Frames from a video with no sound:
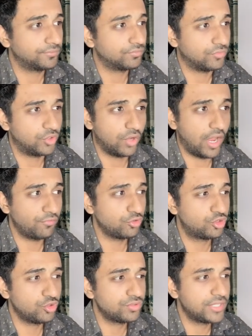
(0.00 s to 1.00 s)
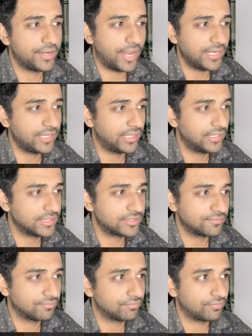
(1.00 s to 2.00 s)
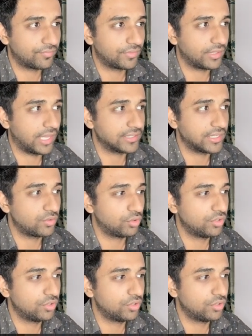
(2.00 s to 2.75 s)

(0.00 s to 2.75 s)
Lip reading: You have to choose the right colors. As I told you,